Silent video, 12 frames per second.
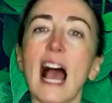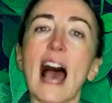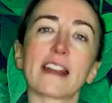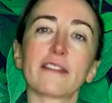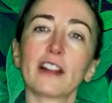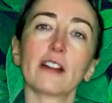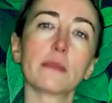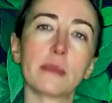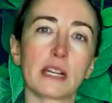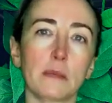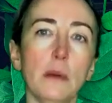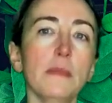At a very
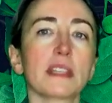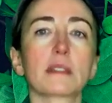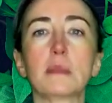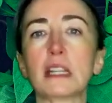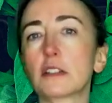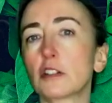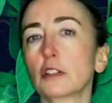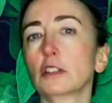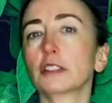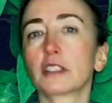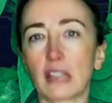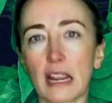minimum, this means
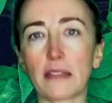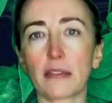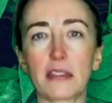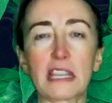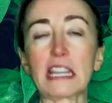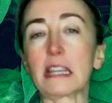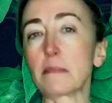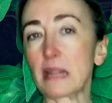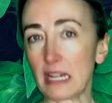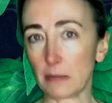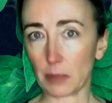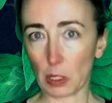you'll state the
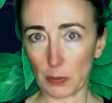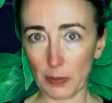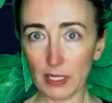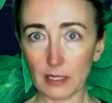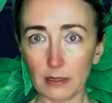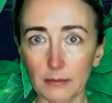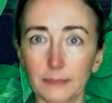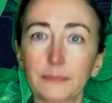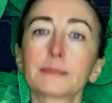meeting purpose.